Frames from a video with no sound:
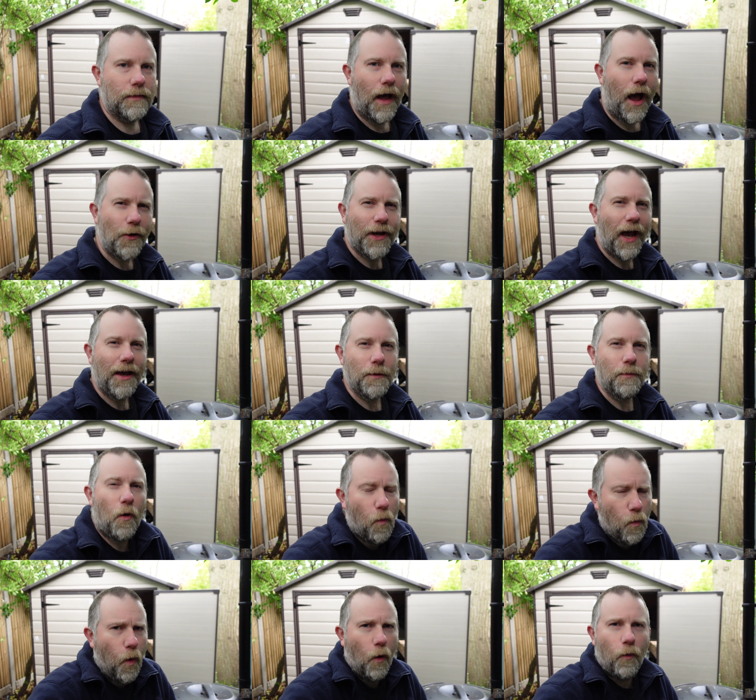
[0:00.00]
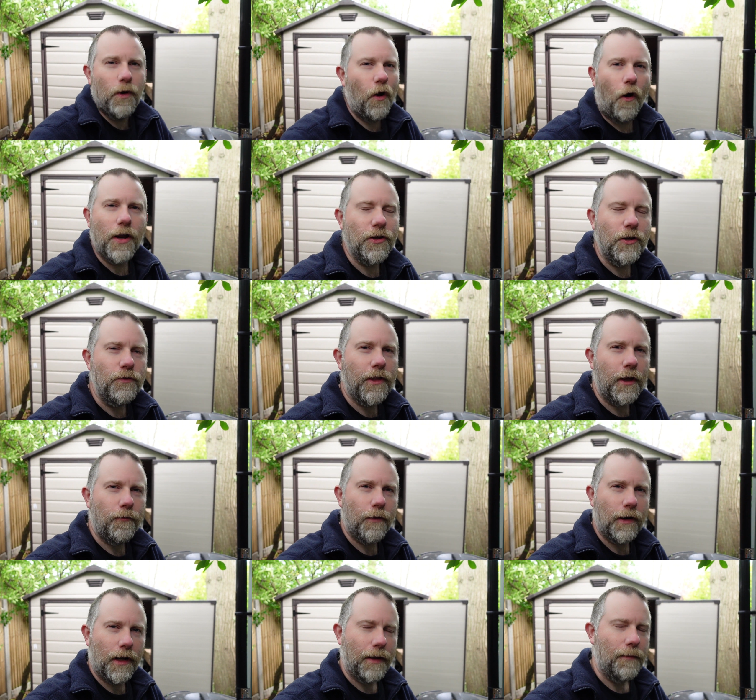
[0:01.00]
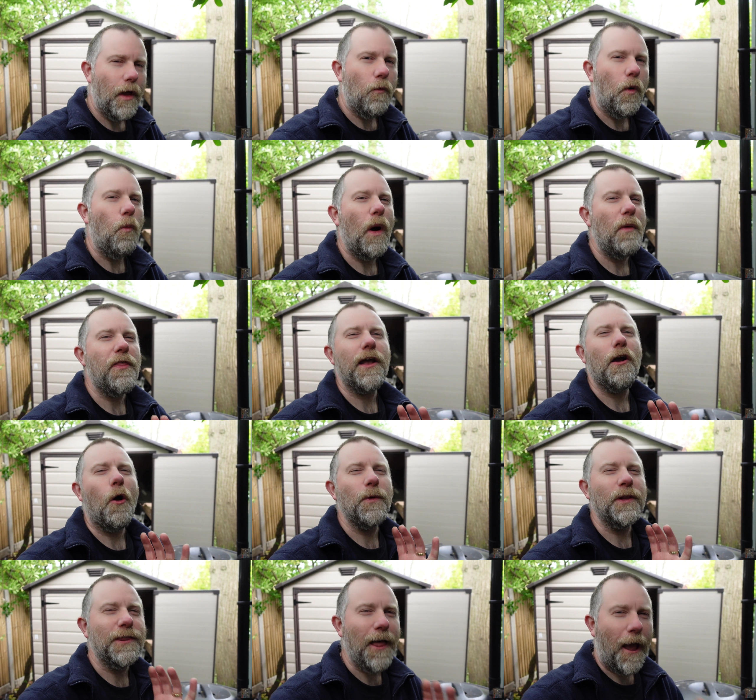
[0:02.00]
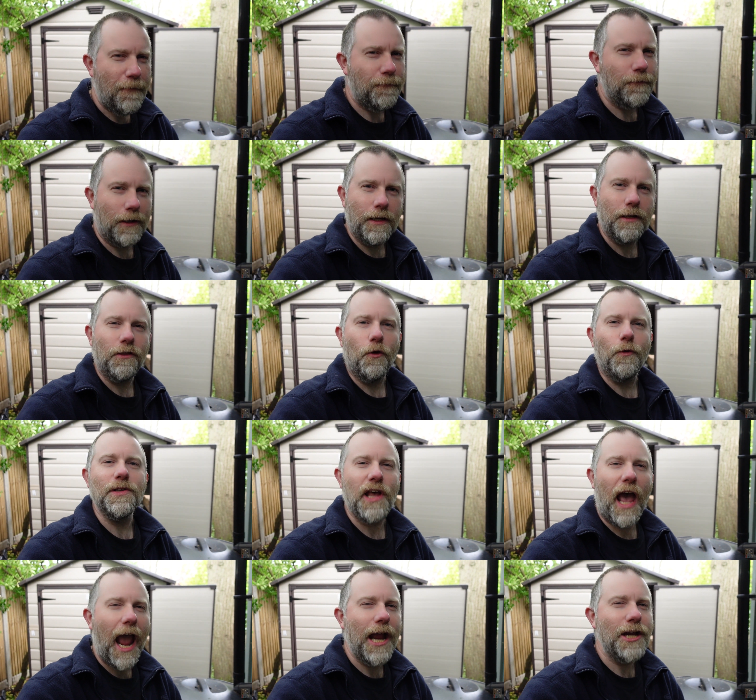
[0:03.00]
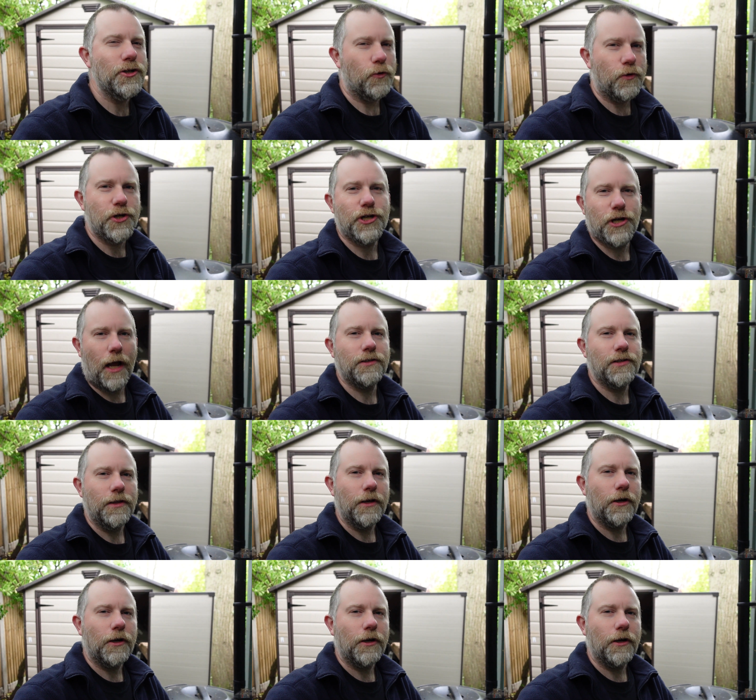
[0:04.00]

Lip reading: Okay, but what would I do differently? Well, one thing I would definitely do is edge or shutter the